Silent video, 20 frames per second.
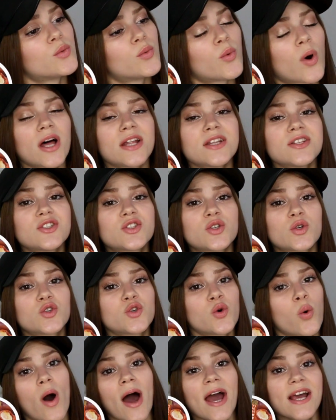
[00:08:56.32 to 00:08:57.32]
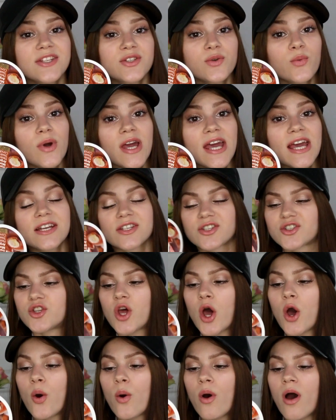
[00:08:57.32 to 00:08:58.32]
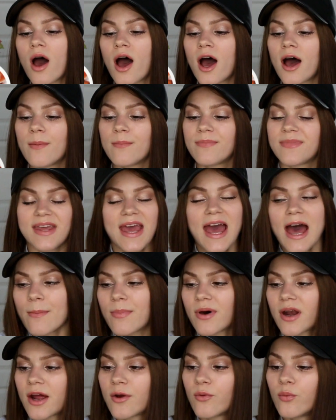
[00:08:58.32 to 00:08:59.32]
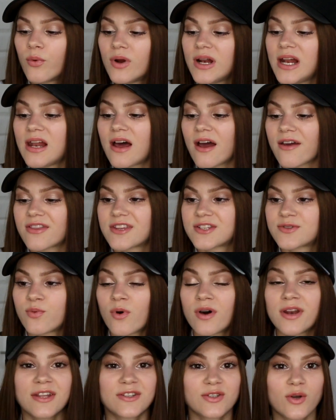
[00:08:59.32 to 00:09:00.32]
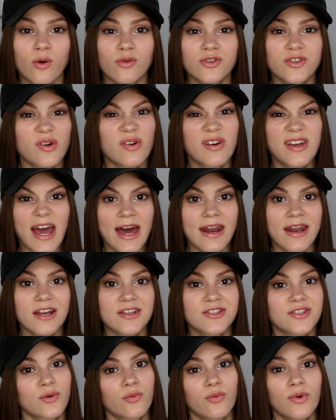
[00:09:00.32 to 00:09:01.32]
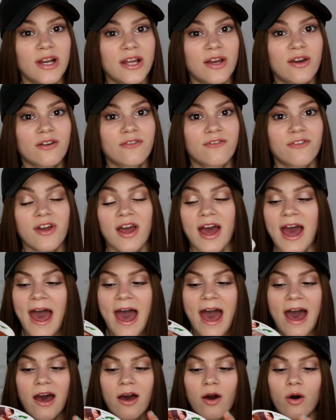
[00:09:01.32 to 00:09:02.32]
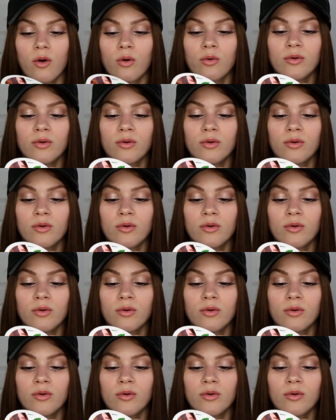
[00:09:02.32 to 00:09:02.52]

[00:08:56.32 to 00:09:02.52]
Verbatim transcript: once or twice a week so um, yeah but I really like this one it's also organic so really good for your hair